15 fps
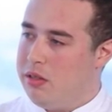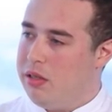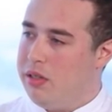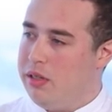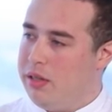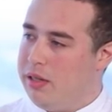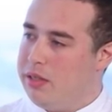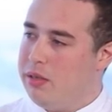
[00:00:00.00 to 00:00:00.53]
So I
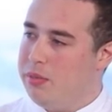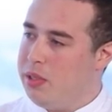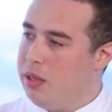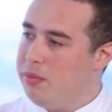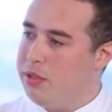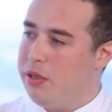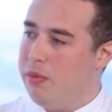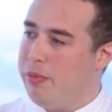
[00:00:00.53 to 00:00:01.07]
think that
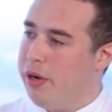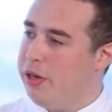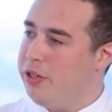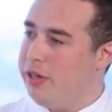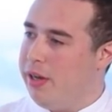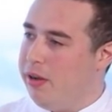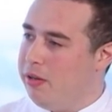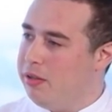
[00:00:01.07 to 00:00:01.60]
sometimes
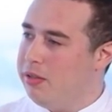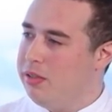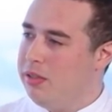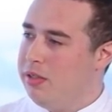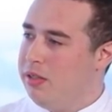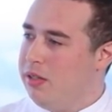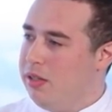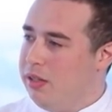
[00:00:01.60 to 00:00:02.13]
branching out and
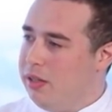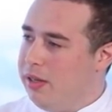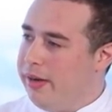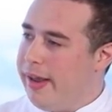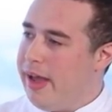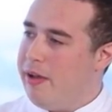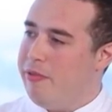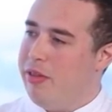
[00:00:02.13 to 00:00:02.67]

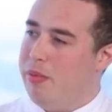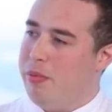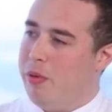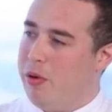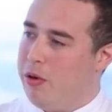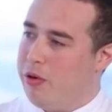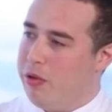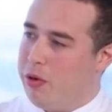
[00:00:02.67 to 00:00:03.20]
having the
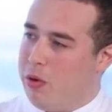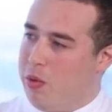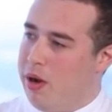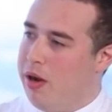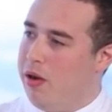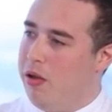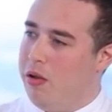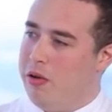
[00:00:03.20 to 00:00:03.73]
pork or the
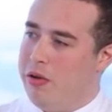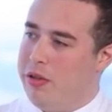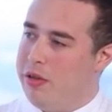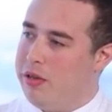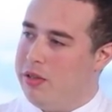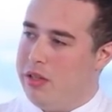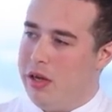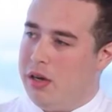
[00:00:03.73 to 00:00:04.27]
quail or
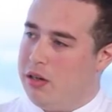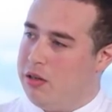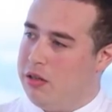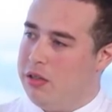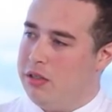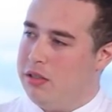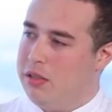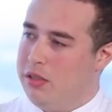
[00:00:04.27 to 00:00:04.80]
the duck
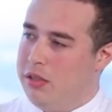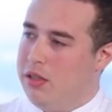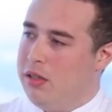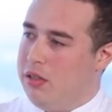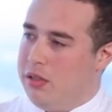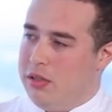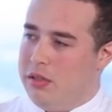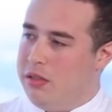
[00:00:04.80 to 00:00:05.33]
or
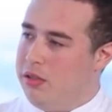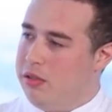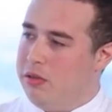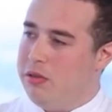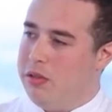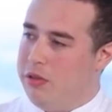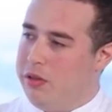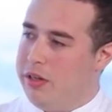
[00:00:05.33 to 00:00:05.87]

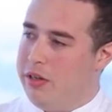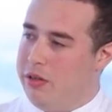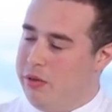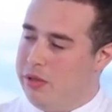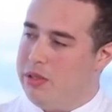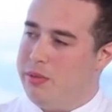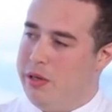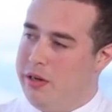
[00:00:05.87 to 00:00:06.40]
you'll get a
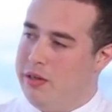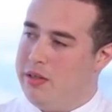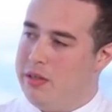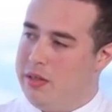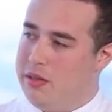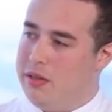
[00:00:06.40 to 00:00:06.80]
new experience.